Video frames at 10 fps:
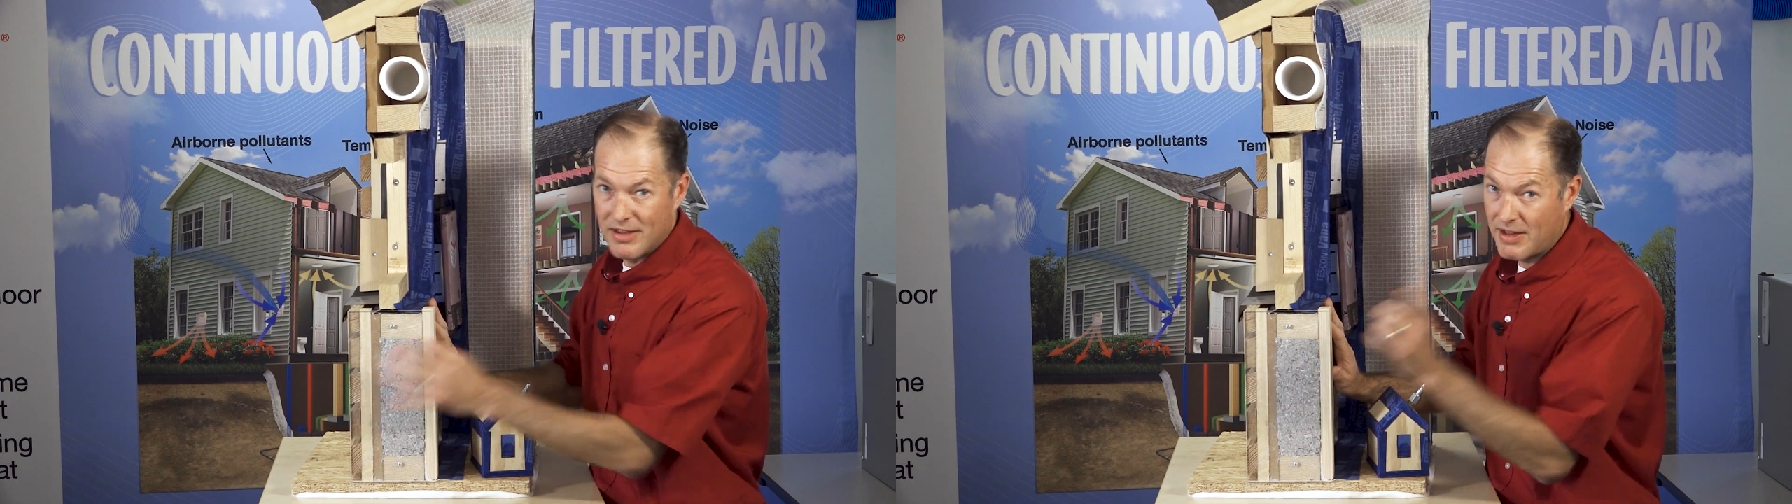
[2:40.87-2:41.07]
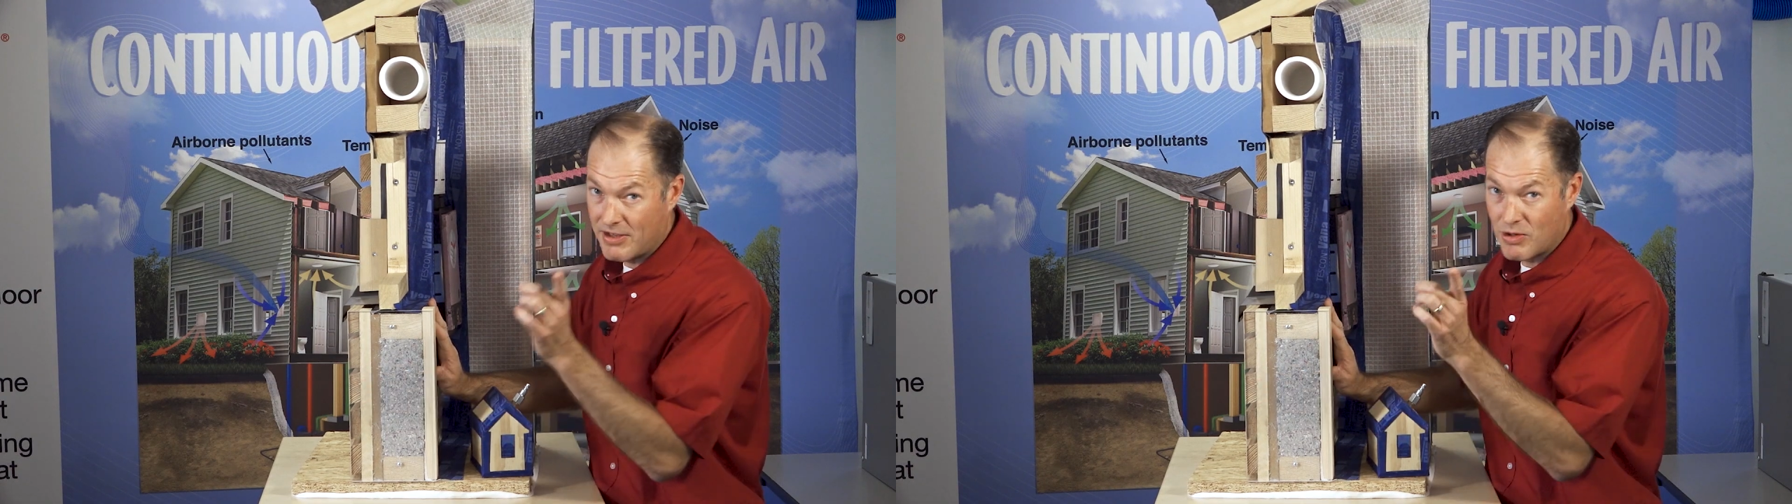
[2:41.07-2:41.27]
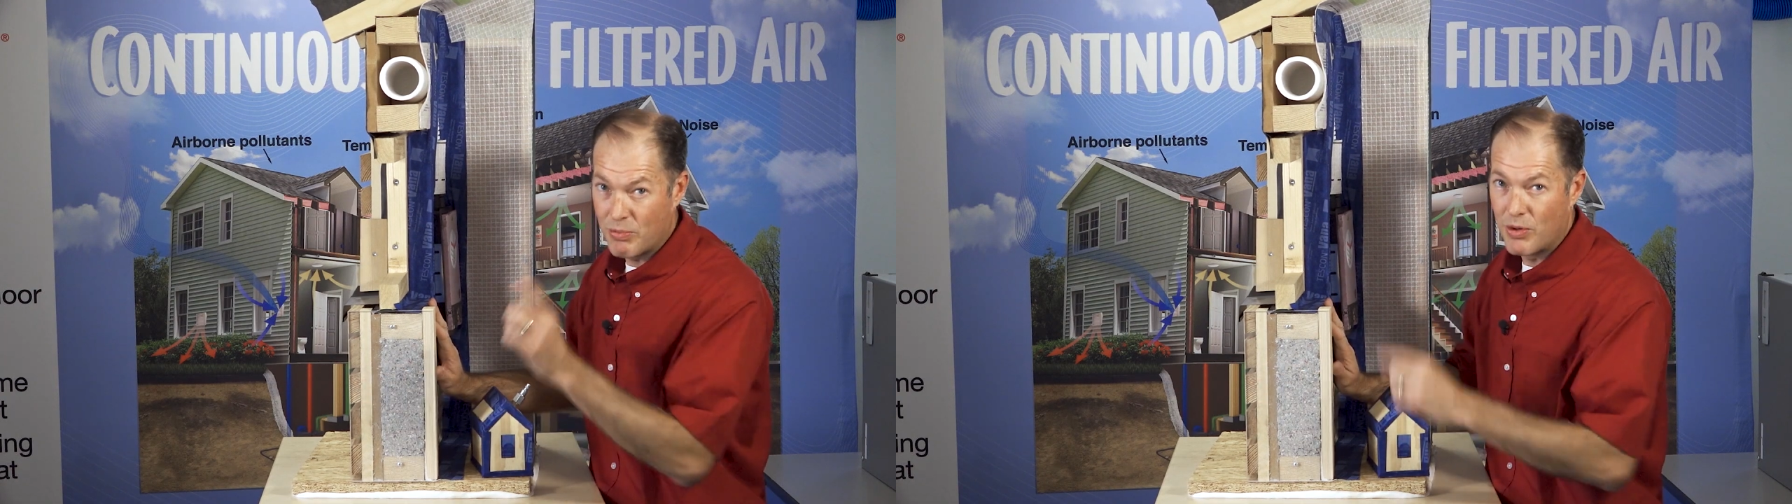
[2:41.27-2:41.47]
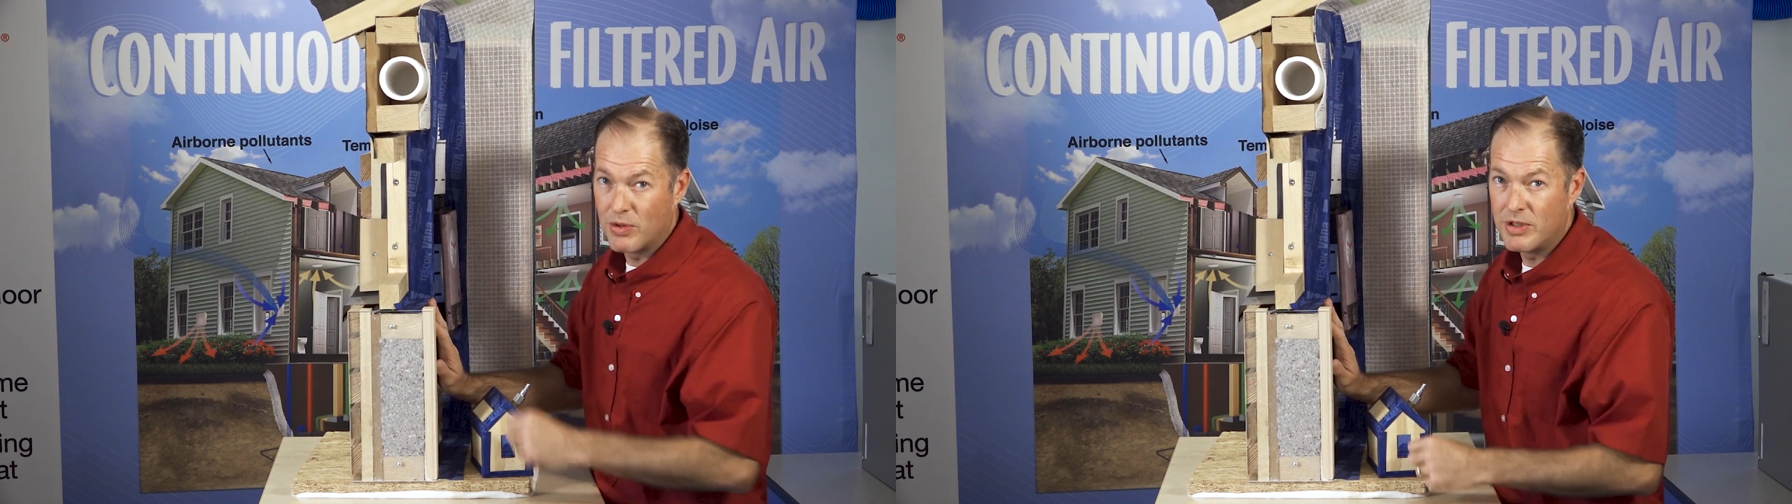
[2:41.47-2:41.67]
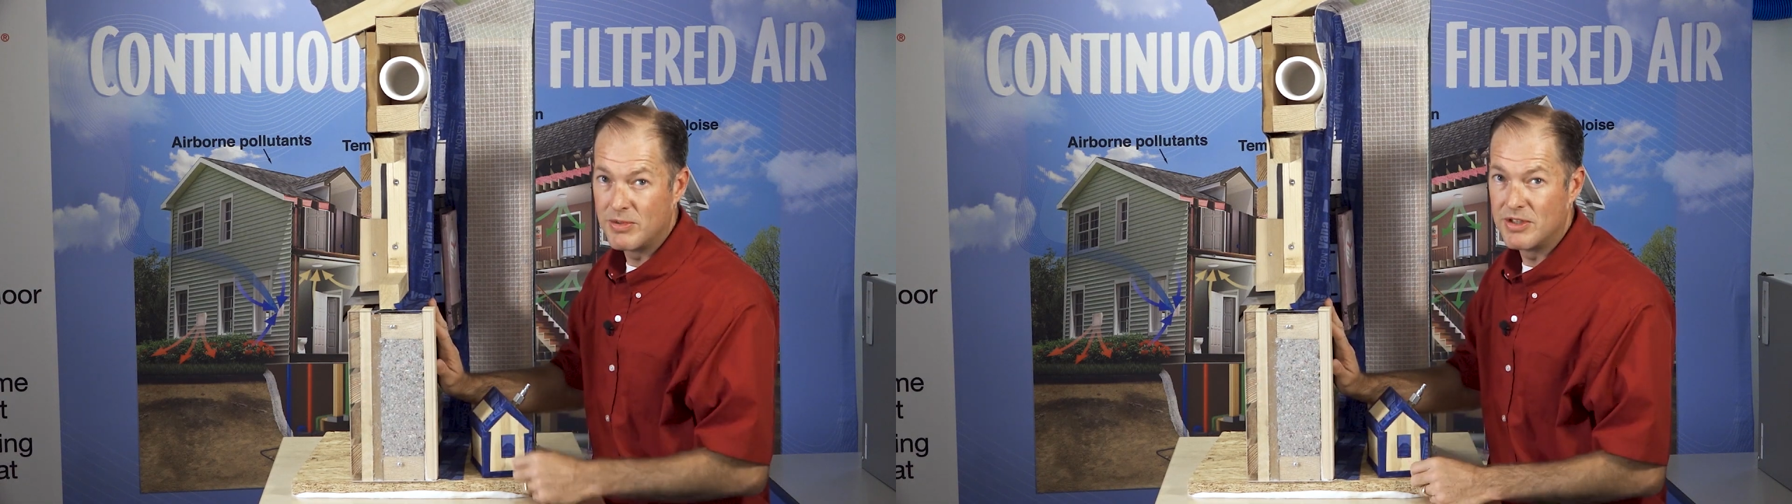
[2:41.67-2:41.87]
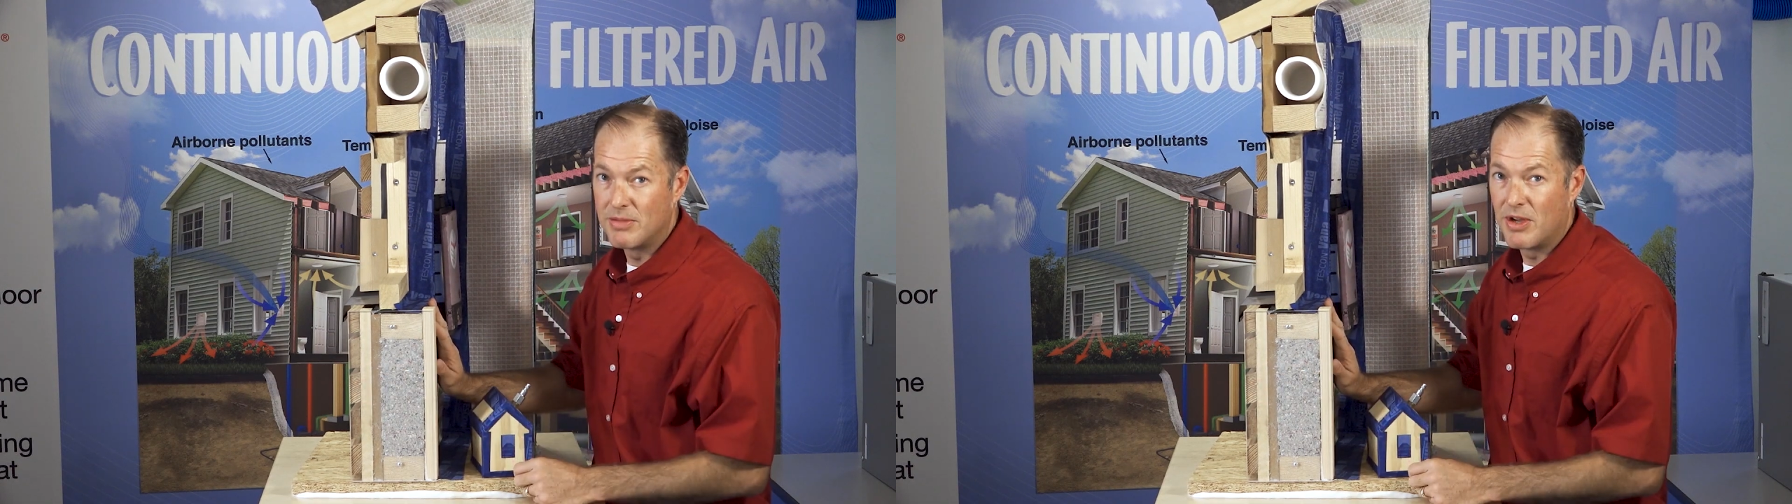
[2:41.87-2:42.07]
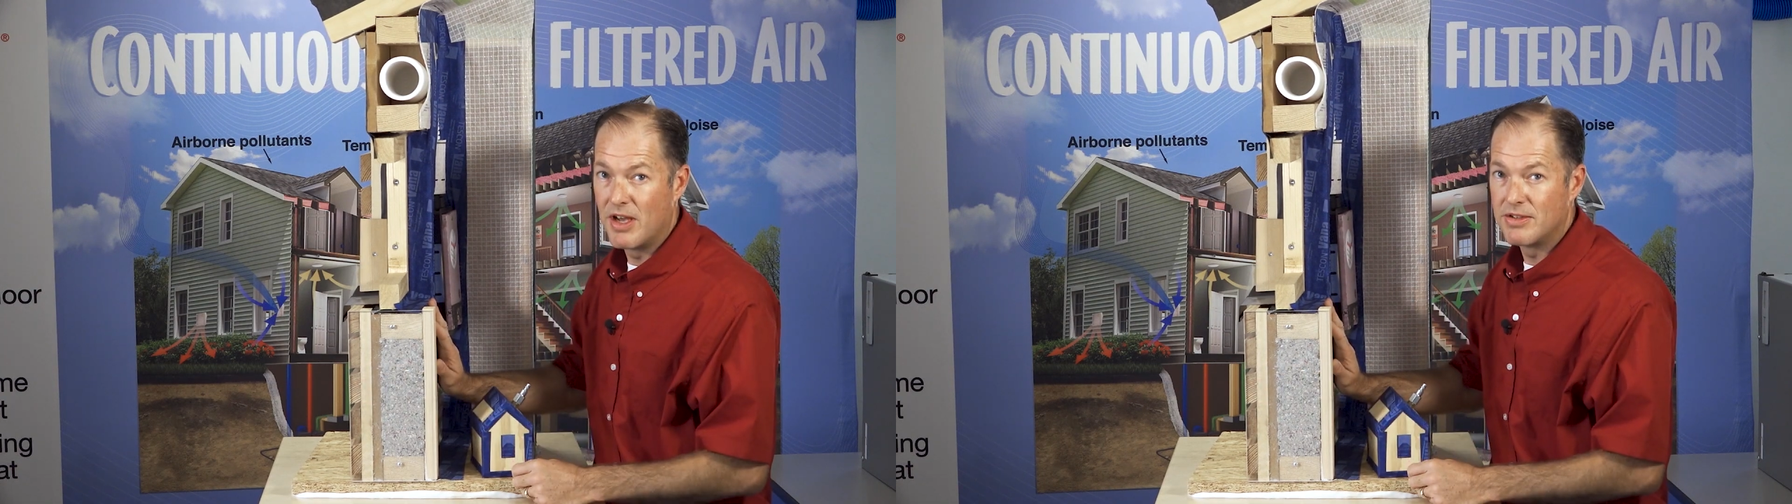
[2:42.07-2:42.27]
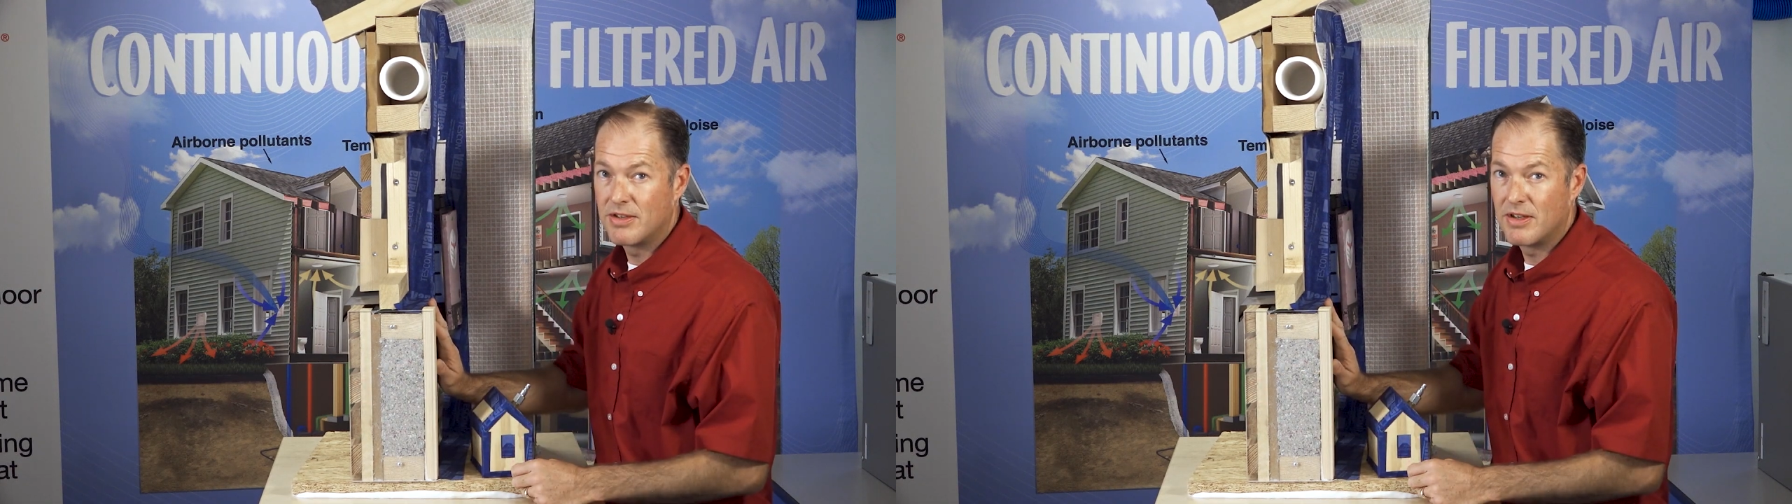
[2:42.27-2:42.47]
That's our tip,
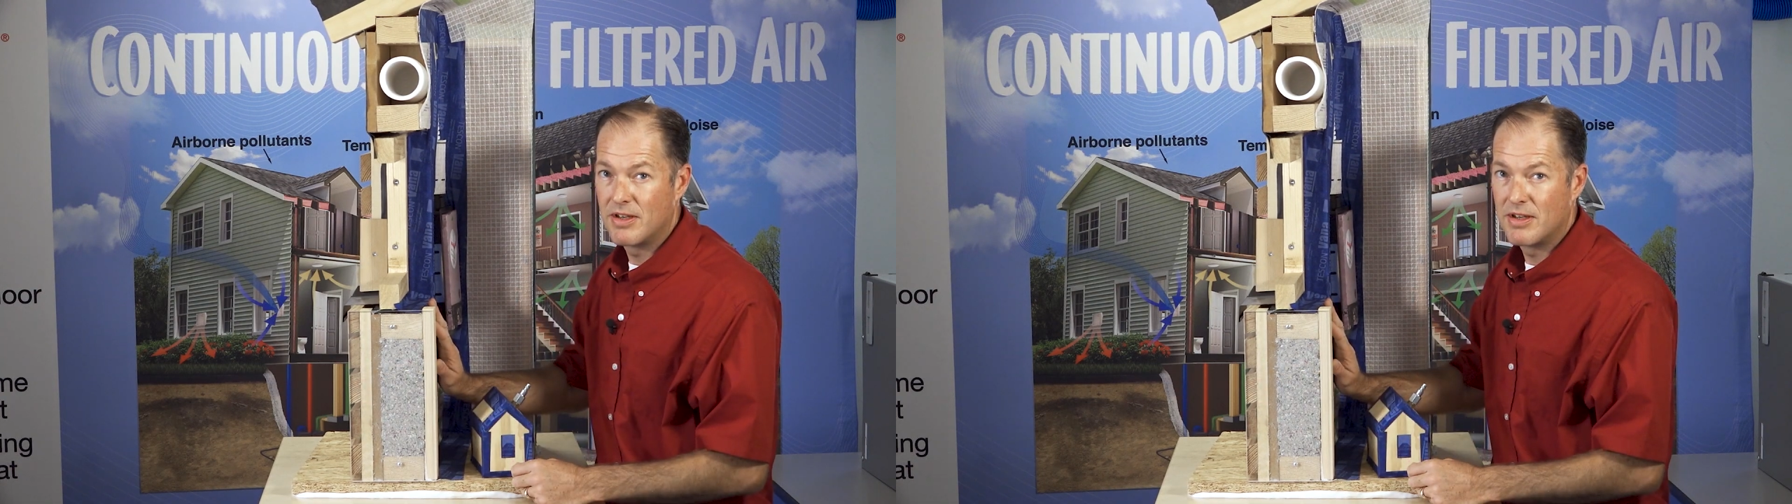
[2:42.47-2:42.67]
guys.